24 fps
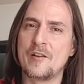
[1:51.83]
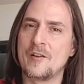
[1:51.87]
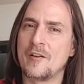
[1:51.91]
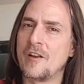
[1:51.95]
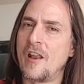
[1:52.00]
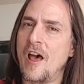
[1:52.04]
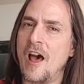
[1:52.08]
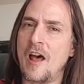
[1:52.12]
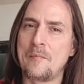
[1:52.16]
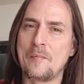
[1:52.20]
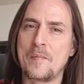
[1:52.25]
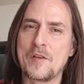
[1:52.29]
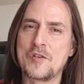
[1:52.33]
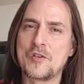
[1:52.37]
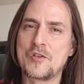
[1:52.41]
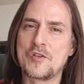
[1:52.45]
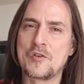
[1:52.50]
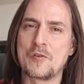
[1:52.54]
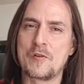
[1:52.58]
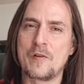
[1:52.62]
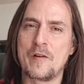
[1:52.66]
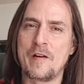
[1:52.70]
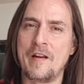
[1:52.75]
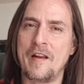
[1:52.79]
You're not
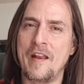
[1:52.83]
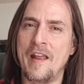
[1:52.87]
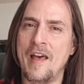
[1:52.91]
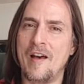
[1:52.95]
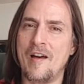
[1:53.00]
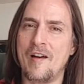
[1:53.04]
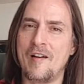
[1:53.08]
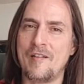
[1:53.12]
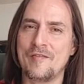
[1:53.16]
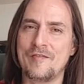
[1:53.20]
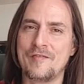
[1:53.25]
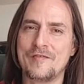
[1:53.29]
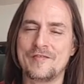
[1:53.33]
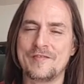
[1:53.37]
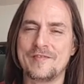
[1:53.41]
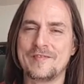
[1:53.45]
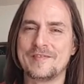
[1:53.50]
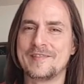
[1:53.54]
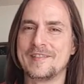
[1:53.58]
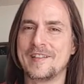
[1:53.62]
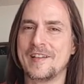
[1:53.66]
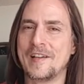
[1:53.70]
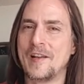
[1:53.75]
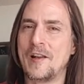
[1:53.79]
mature enough,
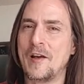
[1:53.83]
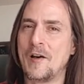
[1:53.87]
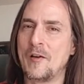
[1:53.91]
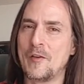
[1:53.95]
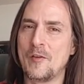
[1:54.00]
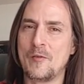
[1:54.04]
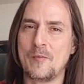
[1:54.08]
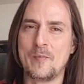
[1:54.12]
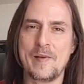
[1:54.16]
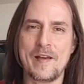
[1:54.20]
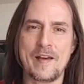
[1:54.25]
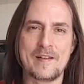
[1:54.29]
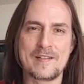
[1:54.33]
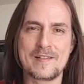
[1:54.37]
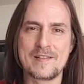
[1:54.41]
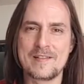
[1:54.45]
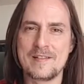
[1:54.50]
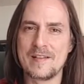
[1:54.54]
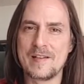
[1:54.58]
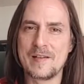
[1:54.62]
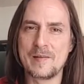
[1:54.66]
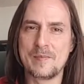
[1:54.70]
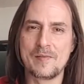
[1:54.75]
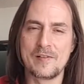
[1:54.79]
you know, you better
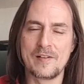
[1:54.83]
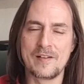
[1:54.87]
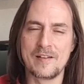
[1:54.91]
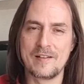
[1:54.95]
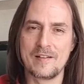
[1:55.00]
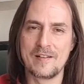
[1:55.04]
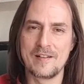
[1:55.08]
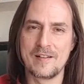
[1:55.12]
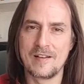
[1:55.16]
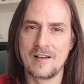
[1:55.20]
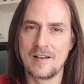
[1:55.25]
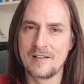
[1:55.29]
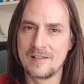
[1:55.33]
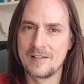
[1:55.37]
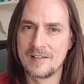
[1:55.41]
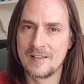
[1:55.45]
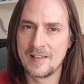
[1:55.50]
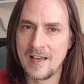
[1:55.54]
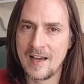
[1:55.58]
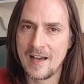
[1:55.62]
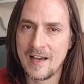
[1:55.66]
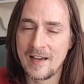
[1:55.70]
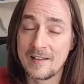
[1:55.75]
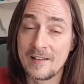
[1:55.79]
sleep on it another
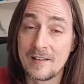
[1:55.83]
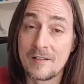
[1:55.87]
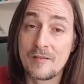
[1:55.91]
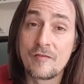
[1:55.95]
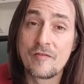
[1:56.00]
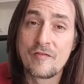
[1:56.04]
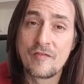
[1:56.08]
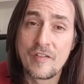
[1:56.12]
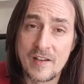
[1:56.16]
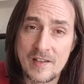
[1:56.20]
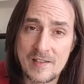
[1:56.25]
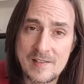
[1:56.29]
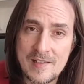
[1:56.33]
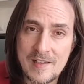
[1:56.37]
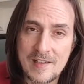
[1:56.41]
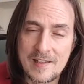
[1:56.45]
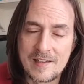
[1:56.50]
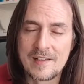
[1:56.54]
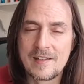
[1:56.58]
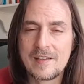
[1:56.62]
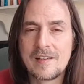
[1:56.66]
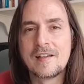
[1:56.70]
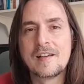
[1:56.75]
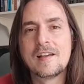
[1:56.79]
night and fix
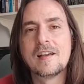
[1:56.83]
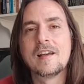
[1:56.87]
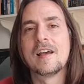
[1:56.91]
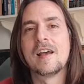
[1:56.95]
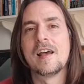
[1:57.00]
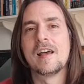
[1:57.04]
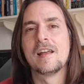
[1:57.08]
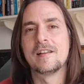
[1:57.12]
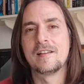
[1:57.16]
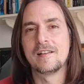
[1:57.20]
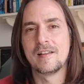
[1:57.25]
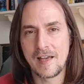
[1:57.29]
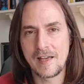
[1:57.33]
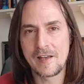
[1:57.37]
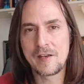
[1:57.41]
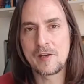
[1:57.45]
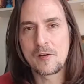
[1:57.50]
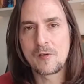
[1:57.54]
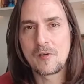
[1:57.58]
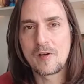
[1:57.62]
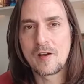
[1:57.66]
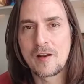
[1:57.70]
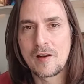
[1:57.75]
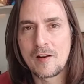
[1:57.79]
it, and then
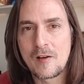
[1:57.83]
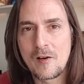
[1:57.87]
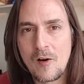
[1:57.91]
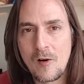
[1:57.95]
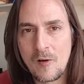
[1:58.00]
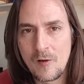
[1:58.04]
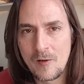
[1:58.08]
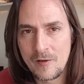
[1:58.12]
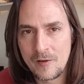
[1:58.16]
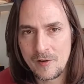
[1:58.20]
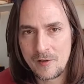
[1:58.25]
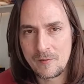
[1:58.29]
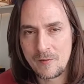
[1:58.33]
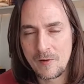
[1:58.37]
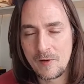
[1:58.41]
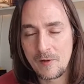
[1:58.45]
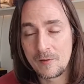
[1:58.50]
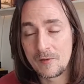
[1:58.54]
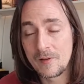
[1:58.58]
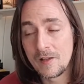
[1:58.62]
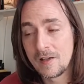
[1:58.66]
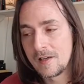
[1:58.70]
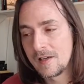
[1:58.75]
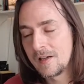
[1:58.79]
you can go on your
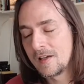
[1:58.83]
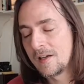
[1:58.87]
road.